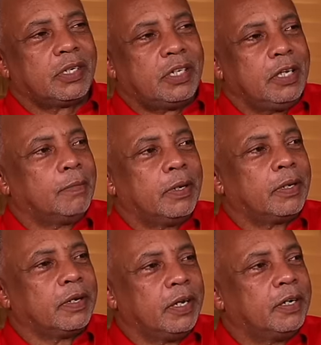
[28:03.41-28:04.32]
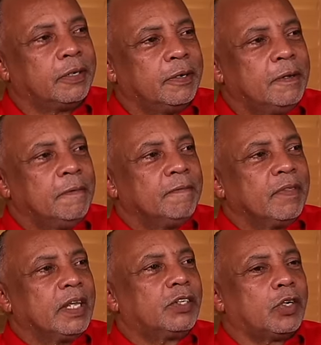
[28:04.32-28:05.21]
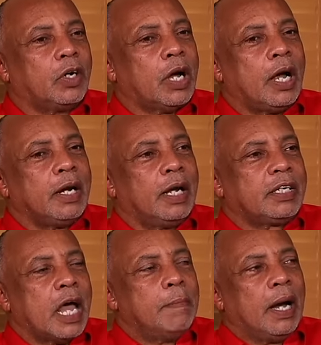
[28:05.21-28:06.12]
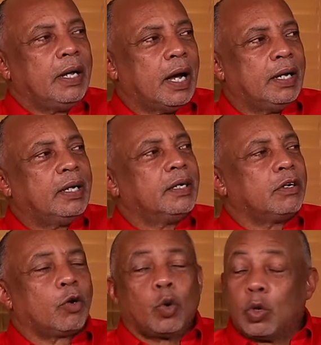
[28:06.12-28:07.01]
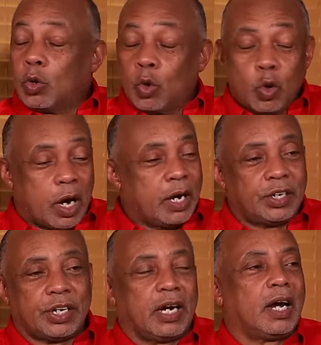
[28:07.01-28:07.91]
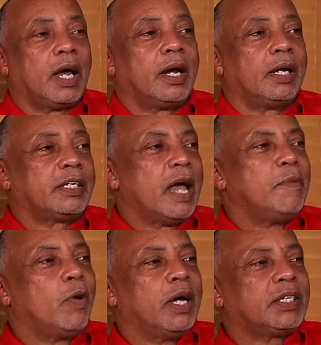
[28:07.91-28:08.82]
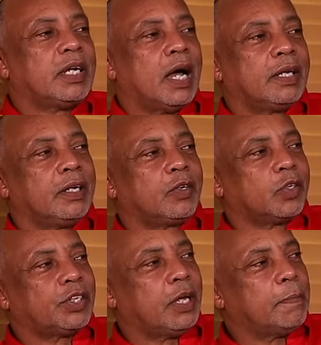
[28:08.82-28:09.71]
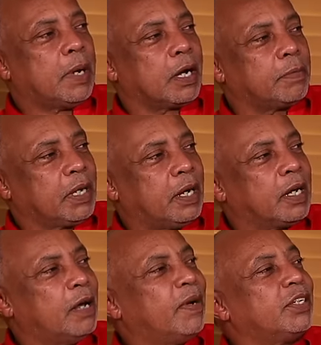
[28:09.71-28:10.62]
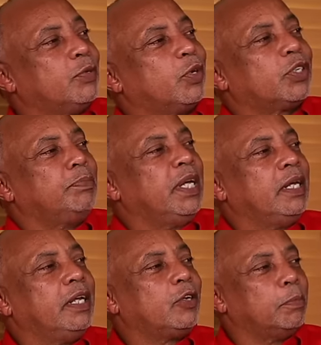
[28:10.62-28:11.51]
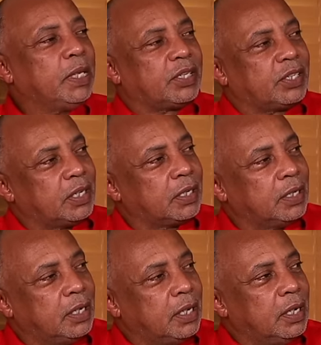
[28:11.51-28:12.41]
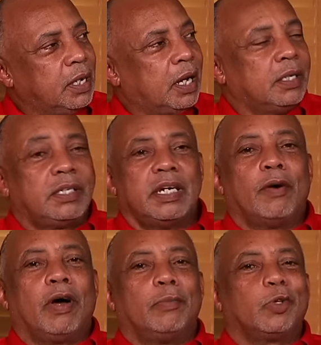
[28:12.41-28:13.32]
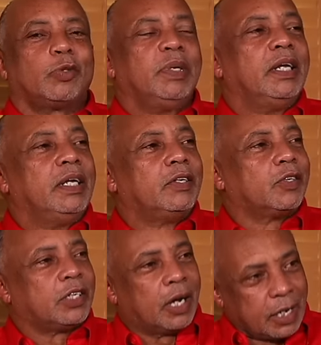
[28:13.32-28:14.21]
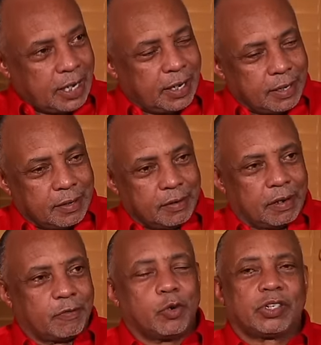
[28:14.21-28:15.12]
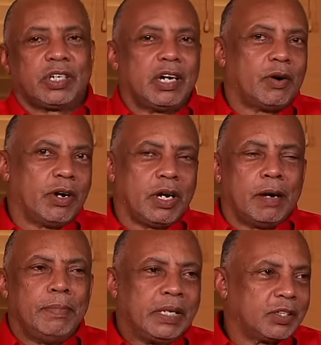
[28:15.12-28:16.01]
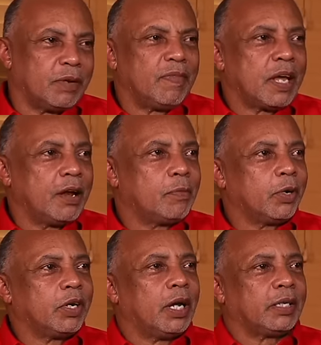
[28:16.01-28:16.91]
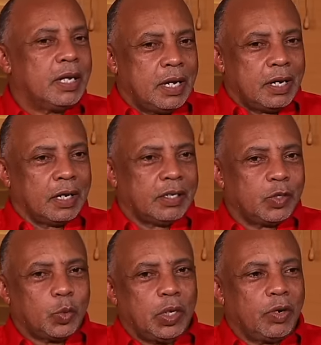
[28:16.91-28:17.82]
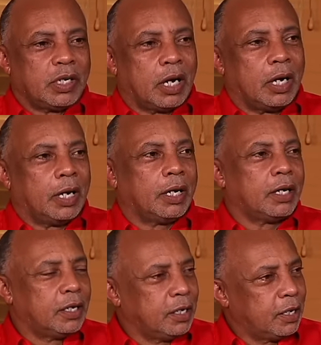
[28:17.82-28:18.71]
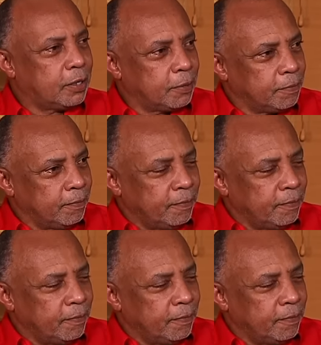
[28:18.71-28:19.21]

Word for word: table, you know? So at that time, good addition, and at that time, now I started to step back because Glamour G was mainly into mixing, and Tinawan was mainly into talking. Of course, Tinawan did a mix sometime, but that is where it all, you know,